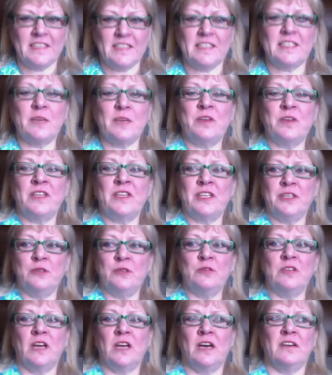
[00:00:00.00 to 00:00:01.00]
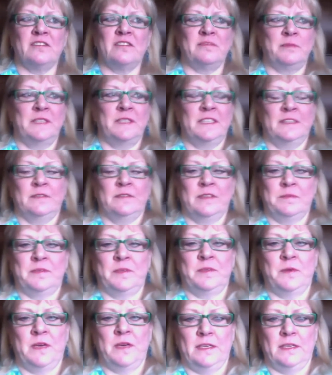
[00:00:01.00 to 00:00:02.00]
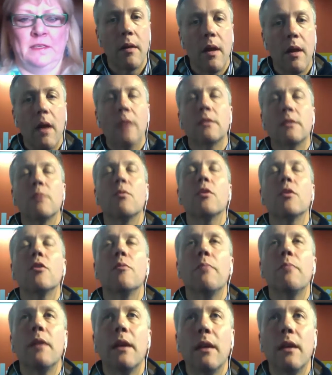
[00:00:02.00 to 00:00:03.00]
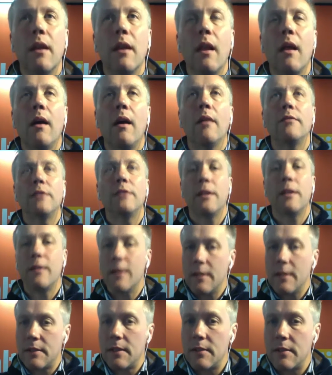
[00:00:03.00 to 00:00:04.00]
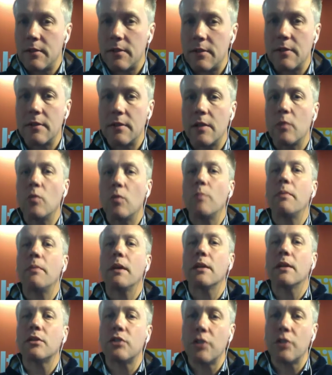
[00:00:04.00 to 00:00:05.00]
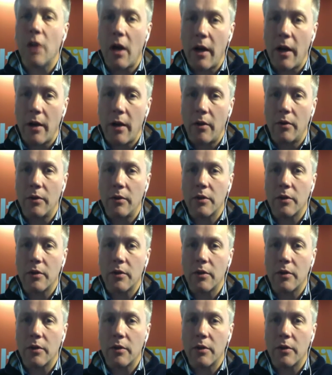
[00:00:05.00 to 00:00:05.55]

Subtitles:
Someone that you love being ripped away. Someone you're being loved, in this instance, it will be a child.